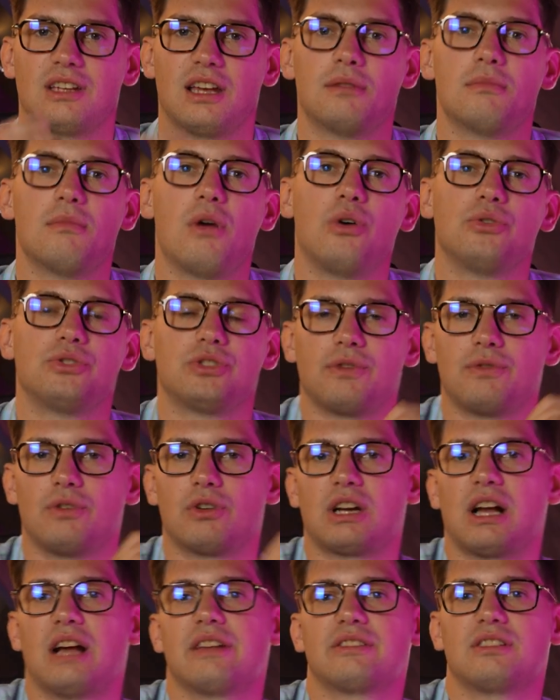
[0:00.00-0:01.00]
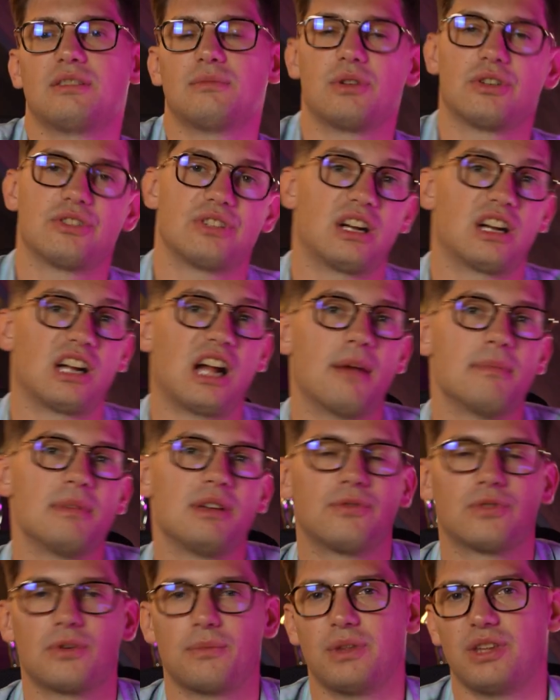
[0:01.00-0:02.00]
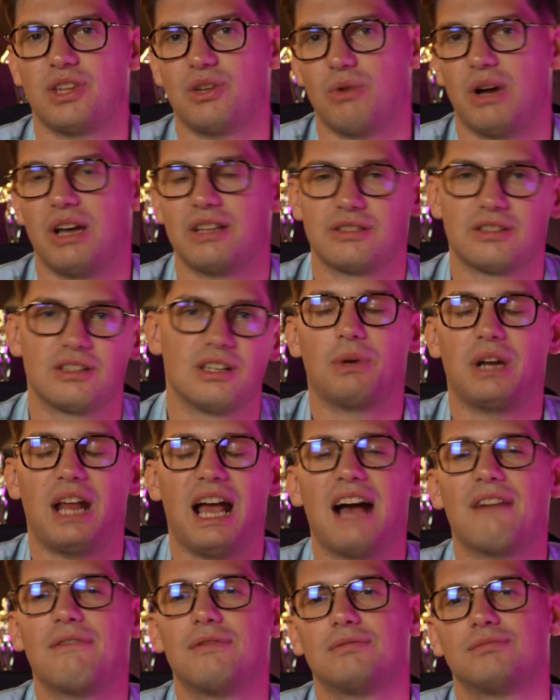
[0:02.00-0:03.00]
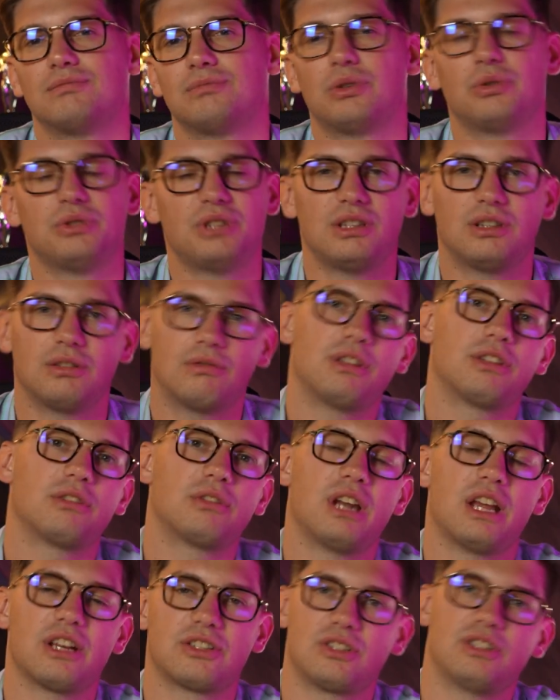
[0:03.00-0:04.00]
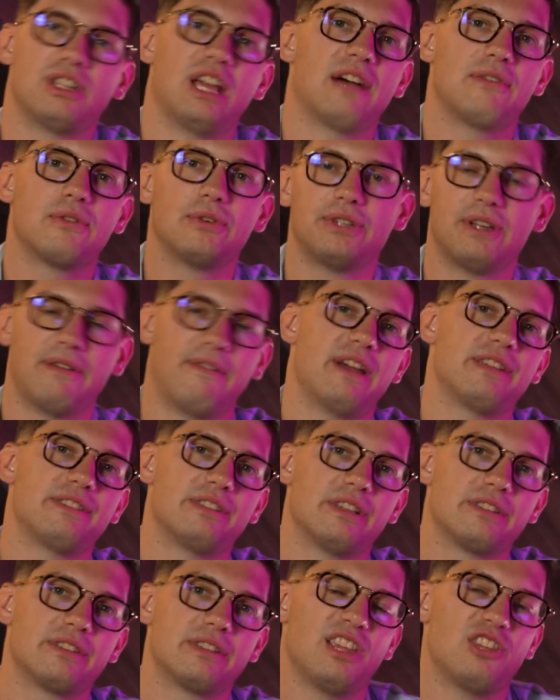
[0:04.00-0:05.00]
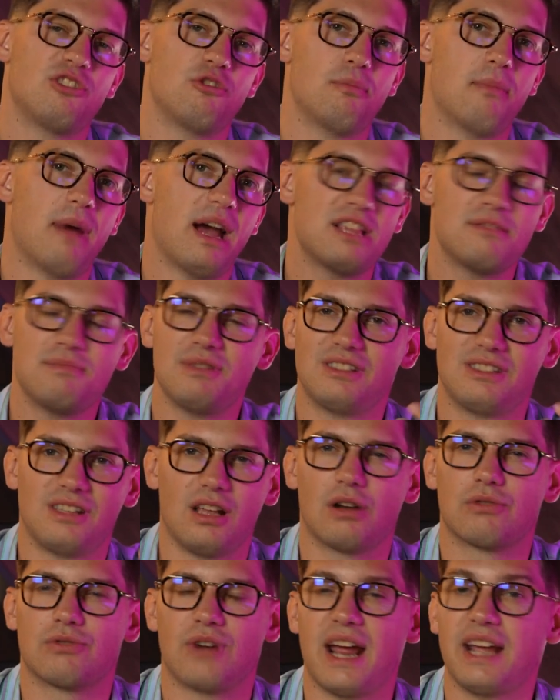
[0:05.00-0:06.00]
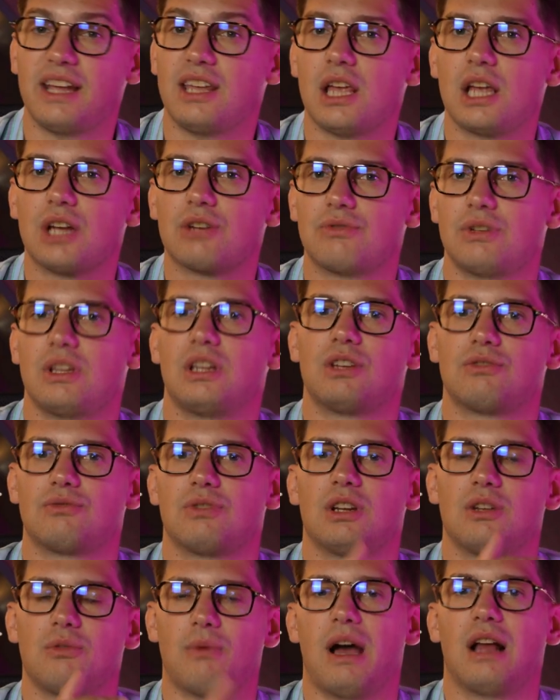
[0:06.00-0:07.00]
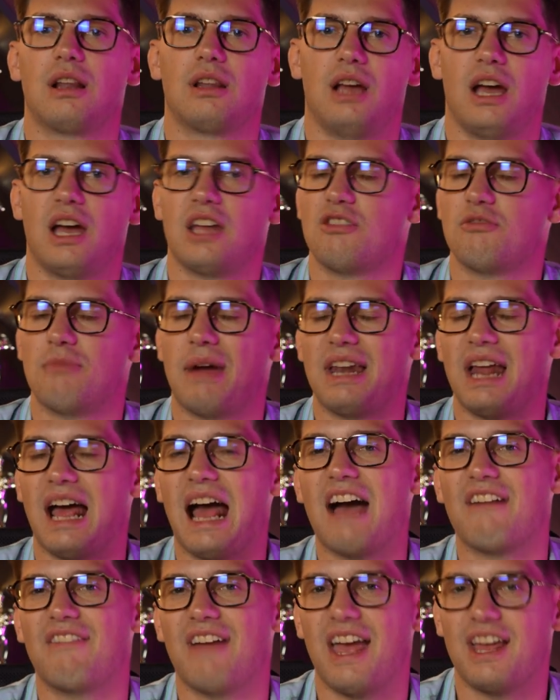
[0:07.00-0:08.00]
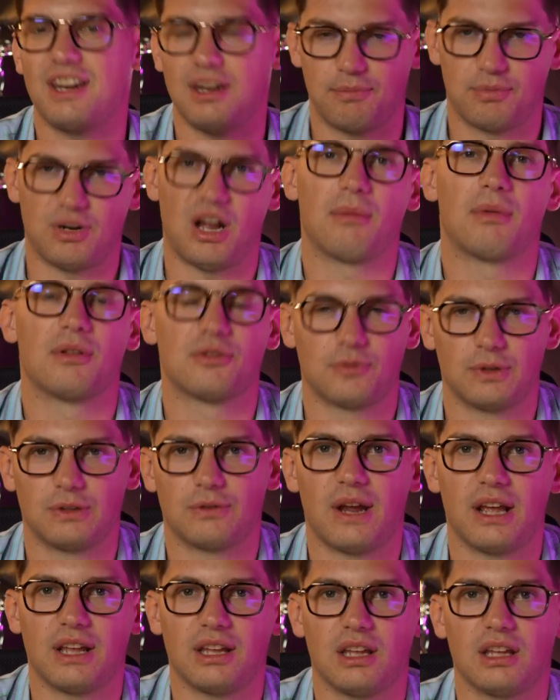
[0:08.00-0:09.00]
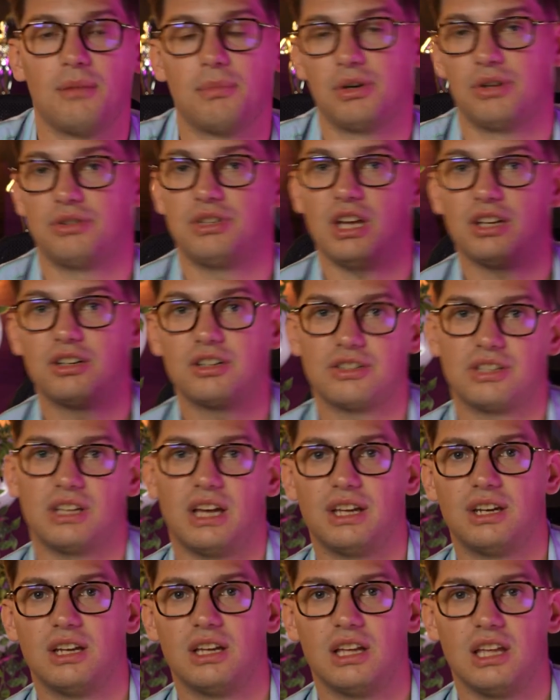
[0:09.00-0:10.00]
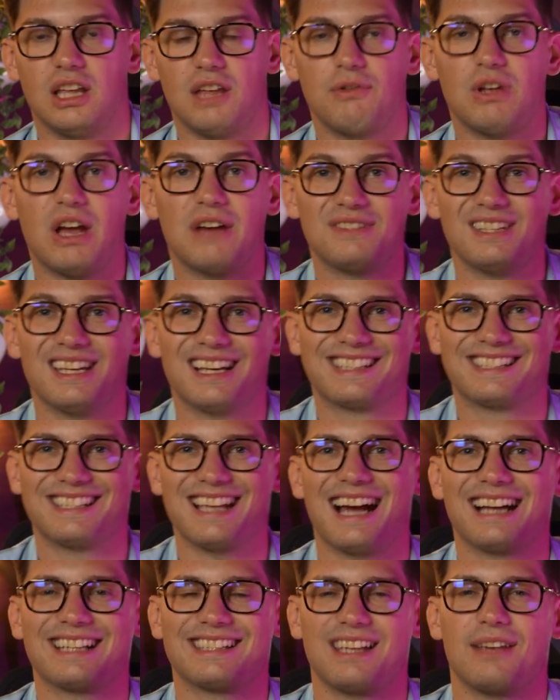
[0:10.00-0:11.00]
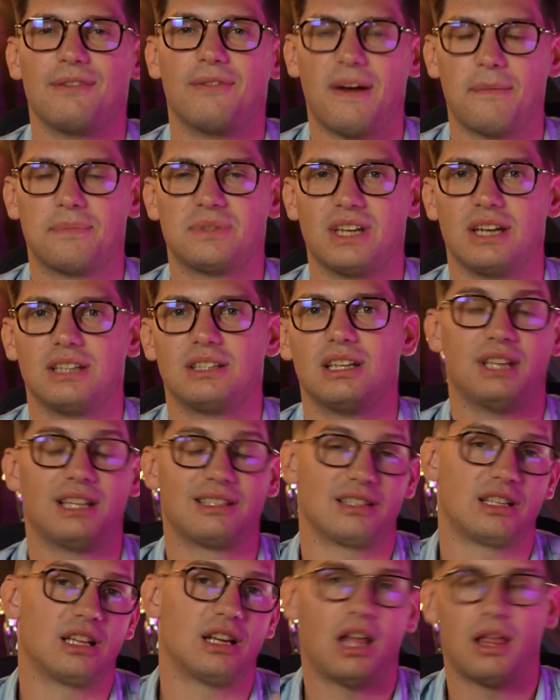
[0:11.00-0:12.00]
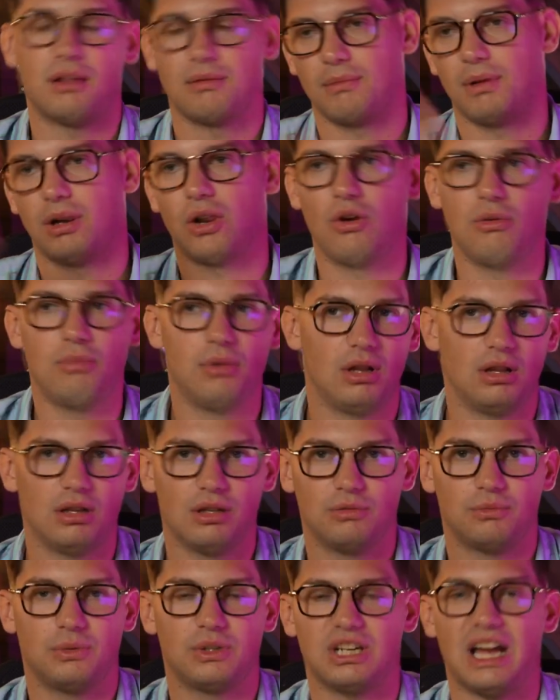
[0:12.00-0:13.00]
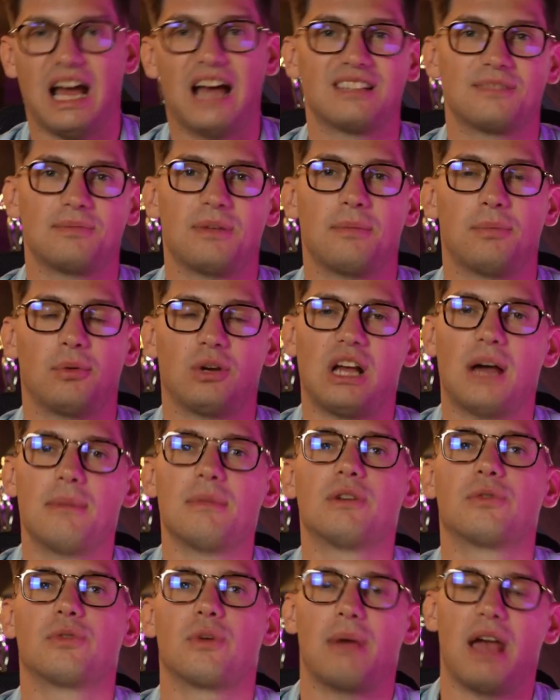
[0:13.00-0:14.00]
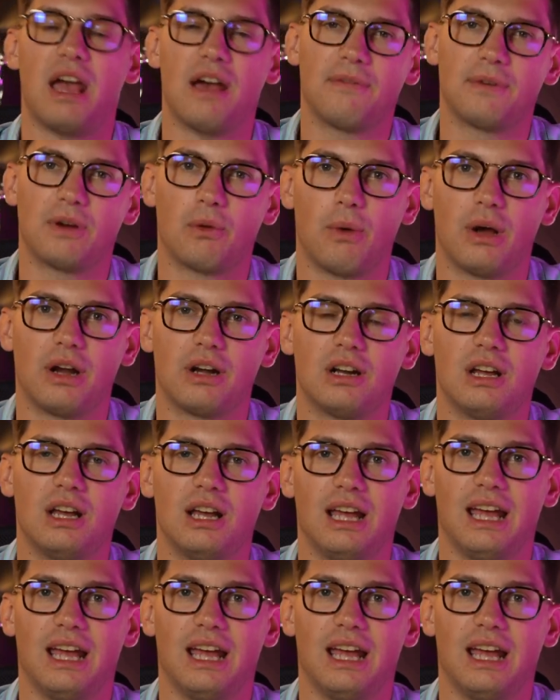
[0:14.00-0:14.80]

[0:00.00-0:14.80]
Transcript: and most of your customers are coming from the U S where they have good internet connection, they have good devices, you might be still ranking really, really well, and you might not have any problems with ranking. But on the other side, if you have the exact same website that's kind of global, which has people coming from everywhere,